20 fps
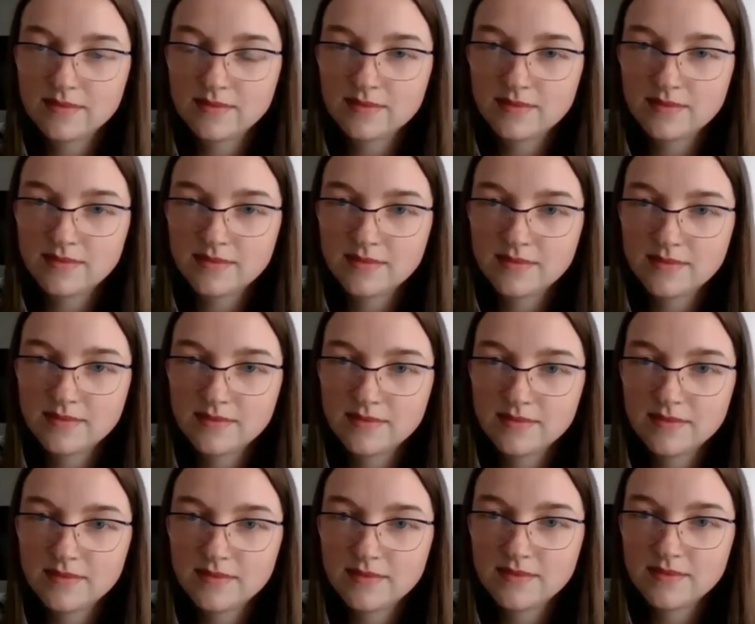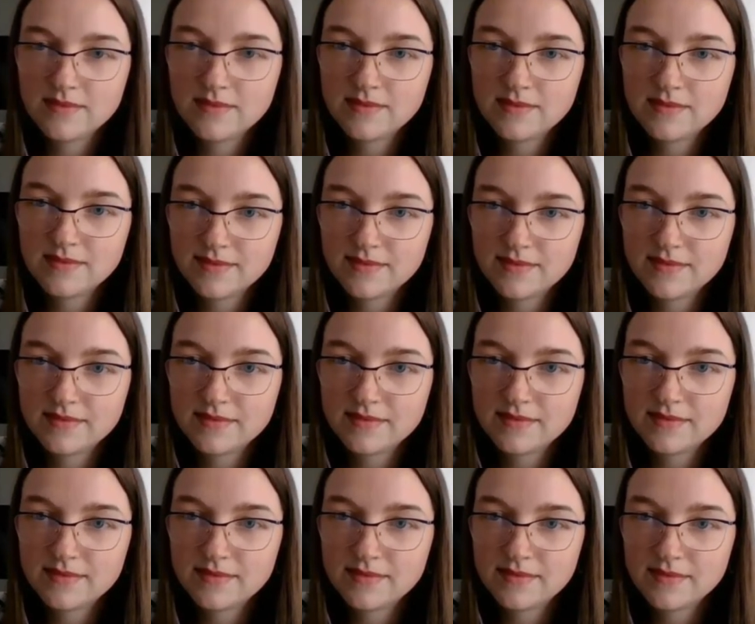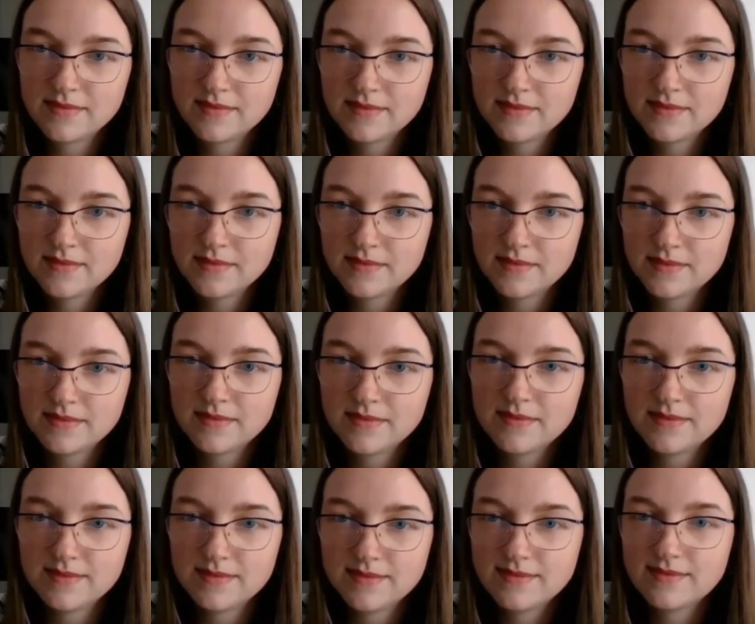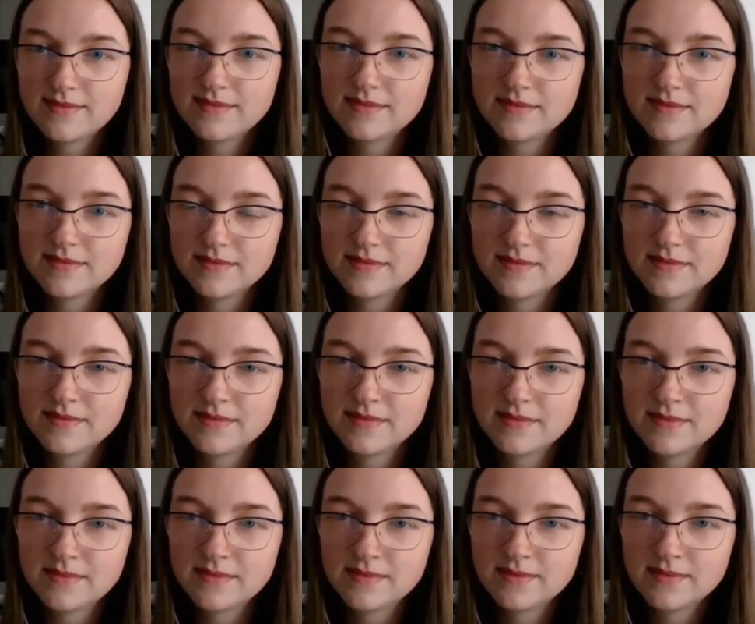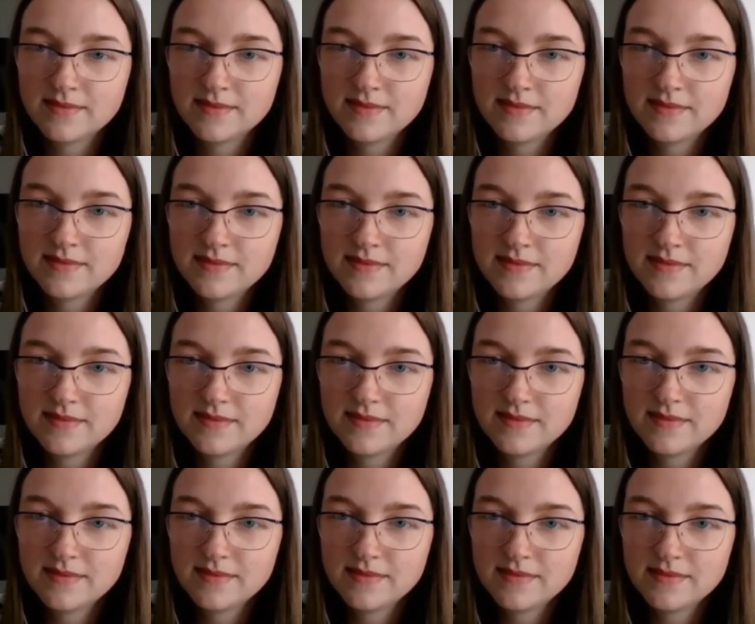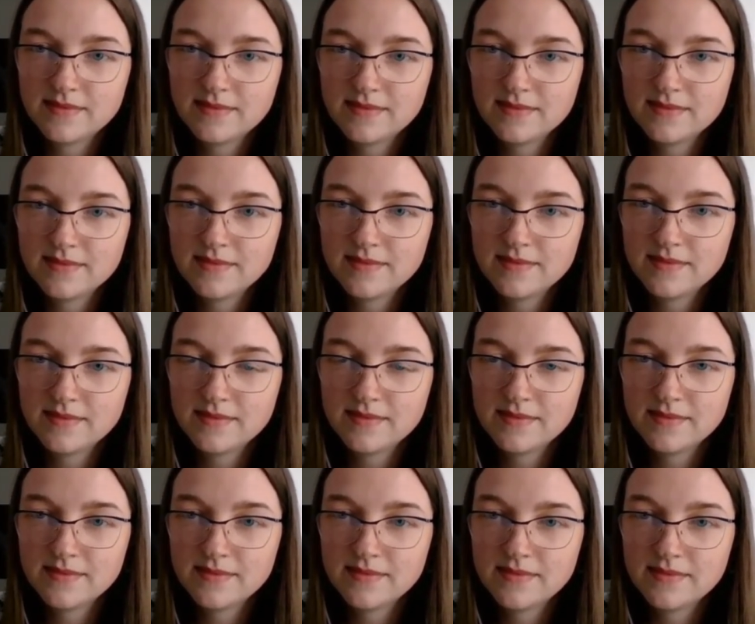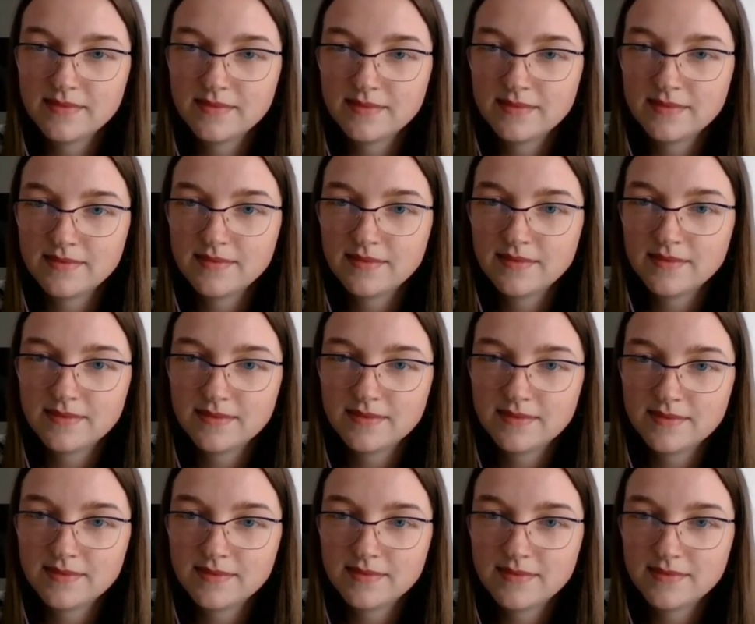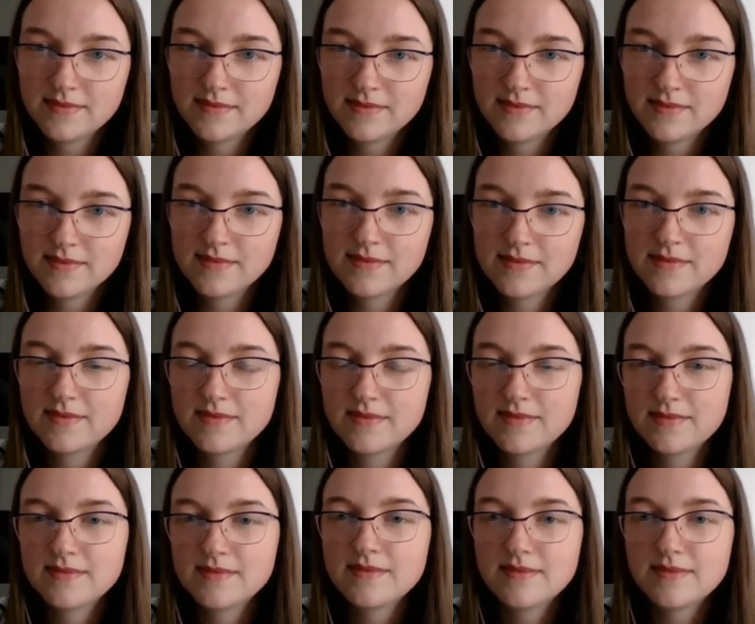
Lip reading: This person isn't speaking.